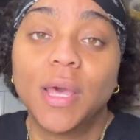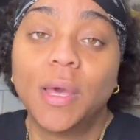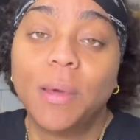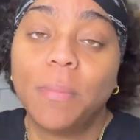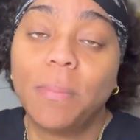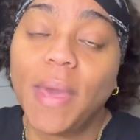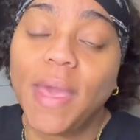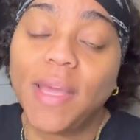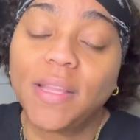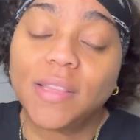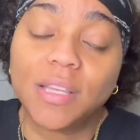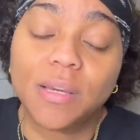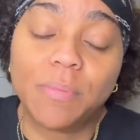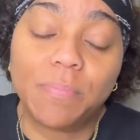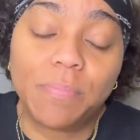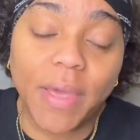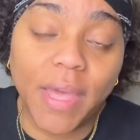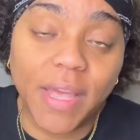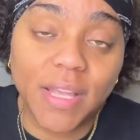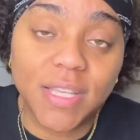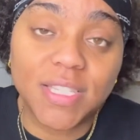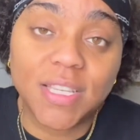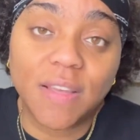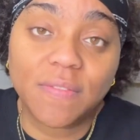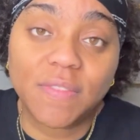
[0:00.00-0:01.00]
Make the
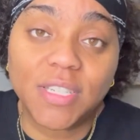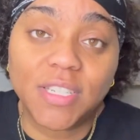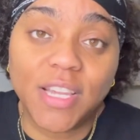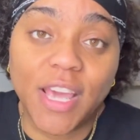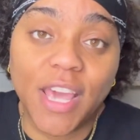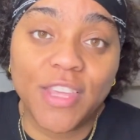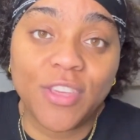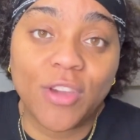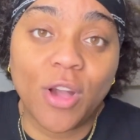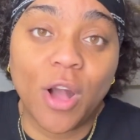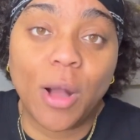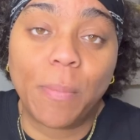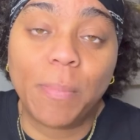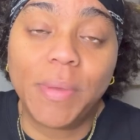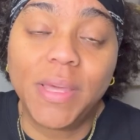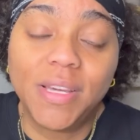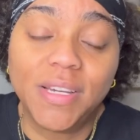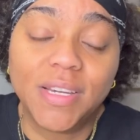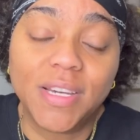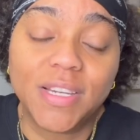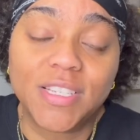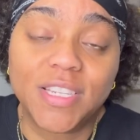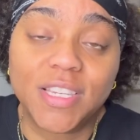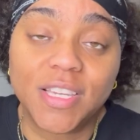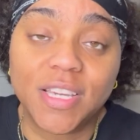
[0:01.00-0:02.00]
best of the day, y'all. Be
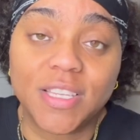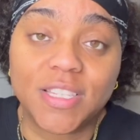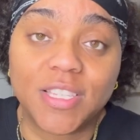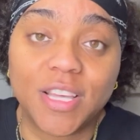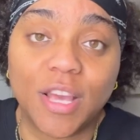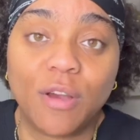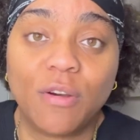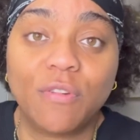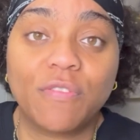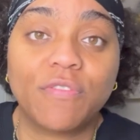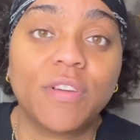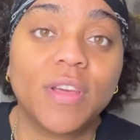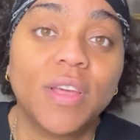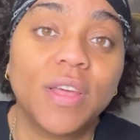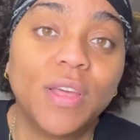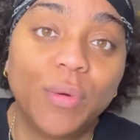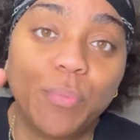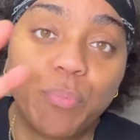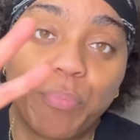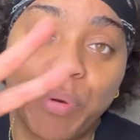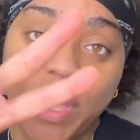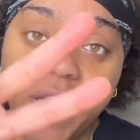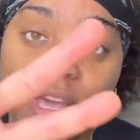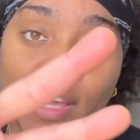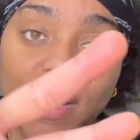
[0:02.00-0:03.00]
good to yourself.
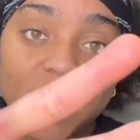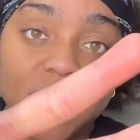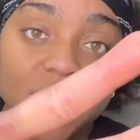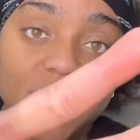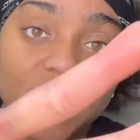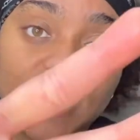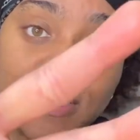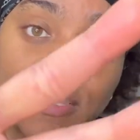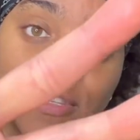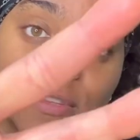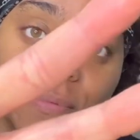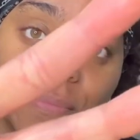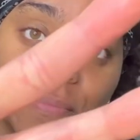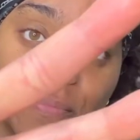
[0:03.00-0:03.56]
Peace.